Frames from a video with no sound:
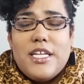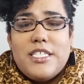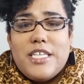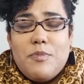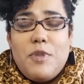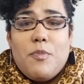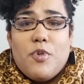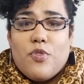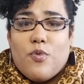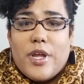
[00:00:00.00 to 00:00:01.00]
Tip number
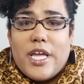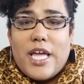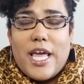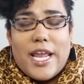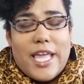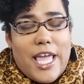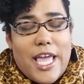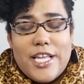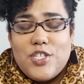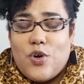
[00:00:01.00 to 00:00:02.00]
3, and I
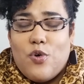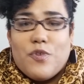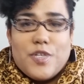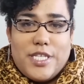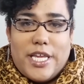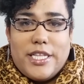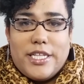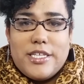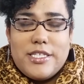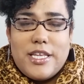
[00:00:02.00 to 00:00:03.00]
can't overstate
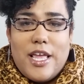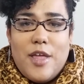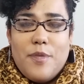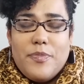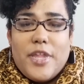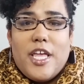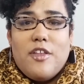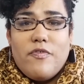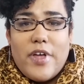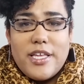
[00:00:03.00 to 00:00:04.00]
this,
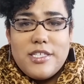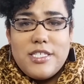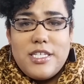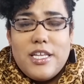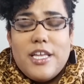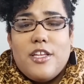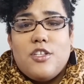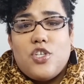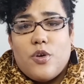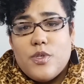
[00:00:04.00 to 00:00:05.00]
invest in
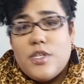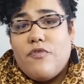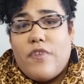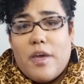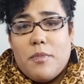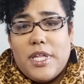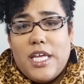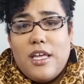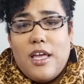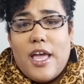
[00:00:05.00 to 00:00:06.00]
chosen
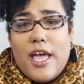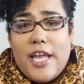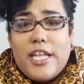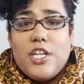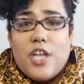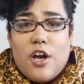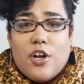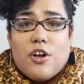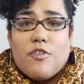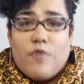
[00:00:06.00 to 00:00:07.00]
family and in
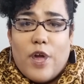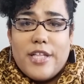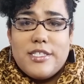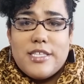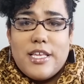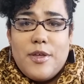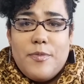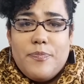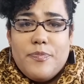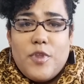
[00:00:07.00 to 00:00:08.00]
younger friends.
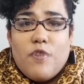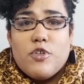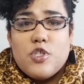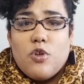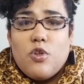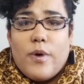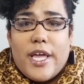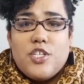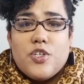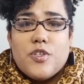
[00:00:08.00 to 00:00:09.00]
For solo
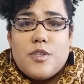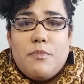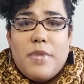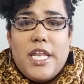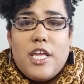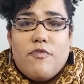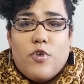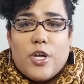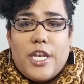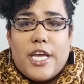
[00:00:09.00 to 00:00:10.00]
agers,
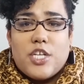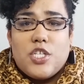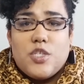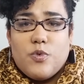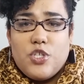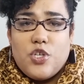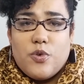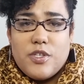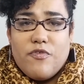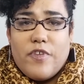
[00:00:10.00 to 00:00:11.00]
meaningful connections with
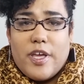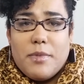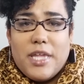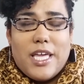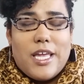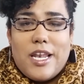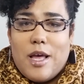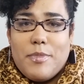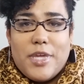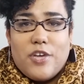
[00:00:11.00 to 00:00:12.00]
chosen family
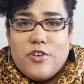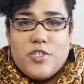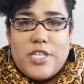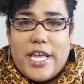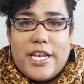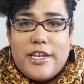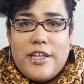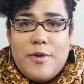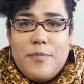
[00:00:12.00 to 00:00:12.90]
cannot be understated.